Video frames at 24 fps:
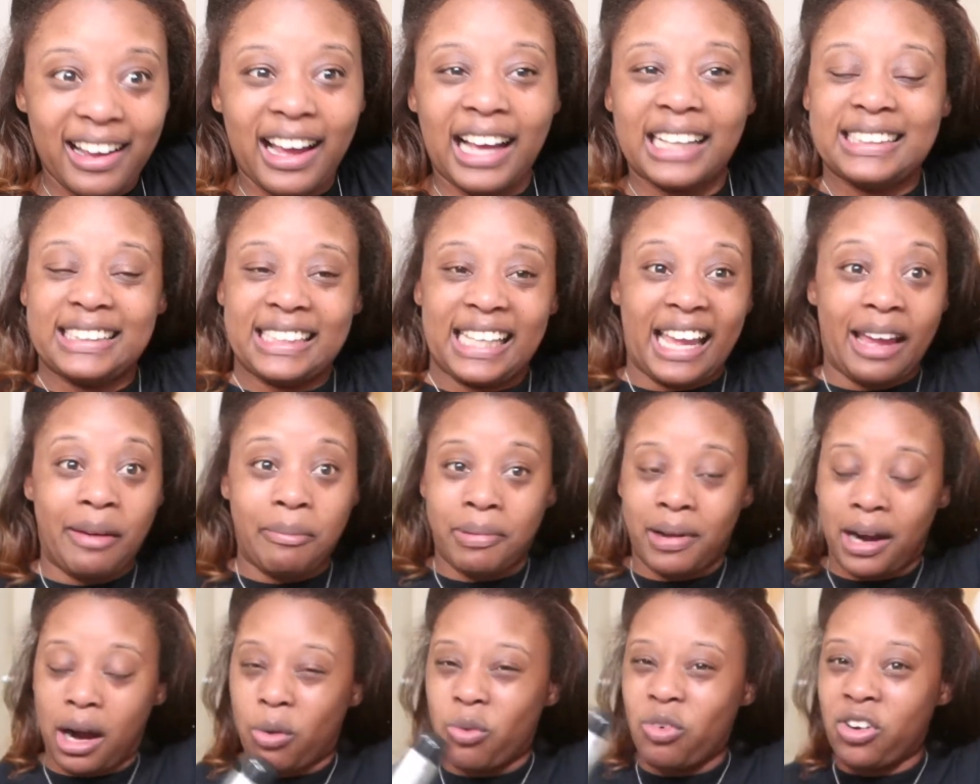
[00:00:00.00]
I said,
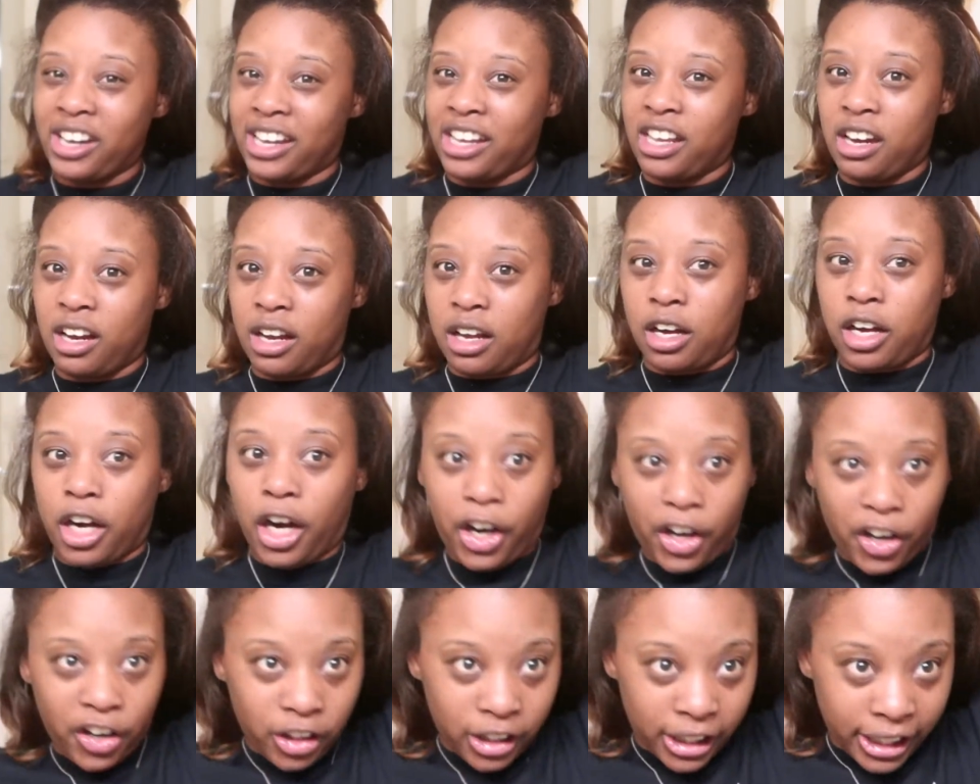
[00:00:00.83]
but I want to get it cut
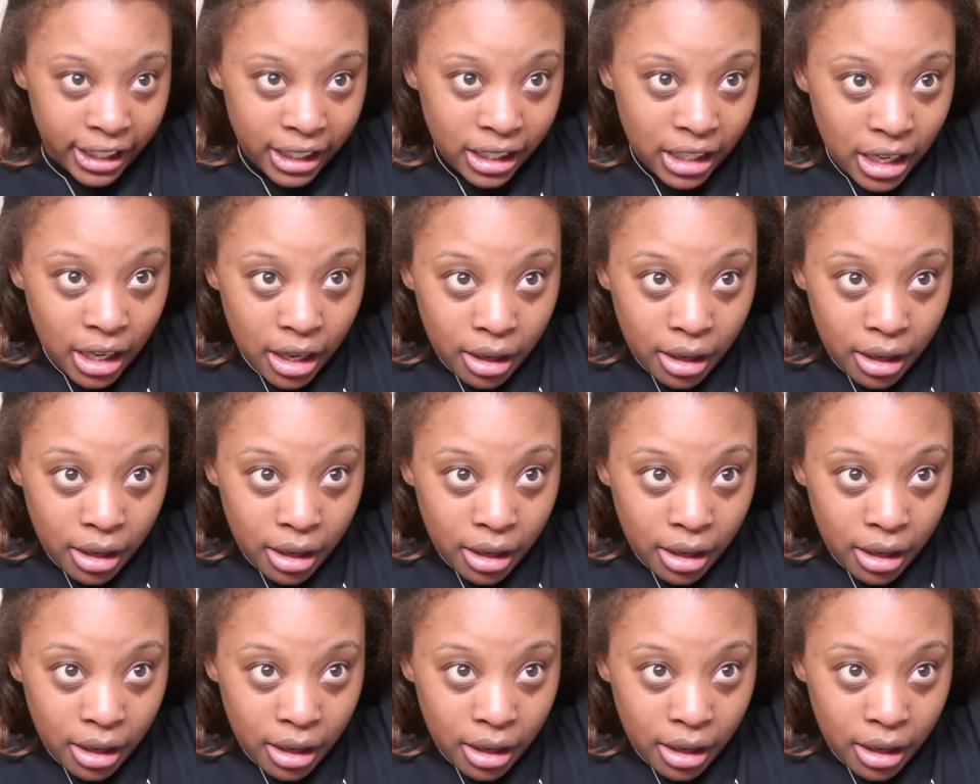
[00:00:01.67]
curly.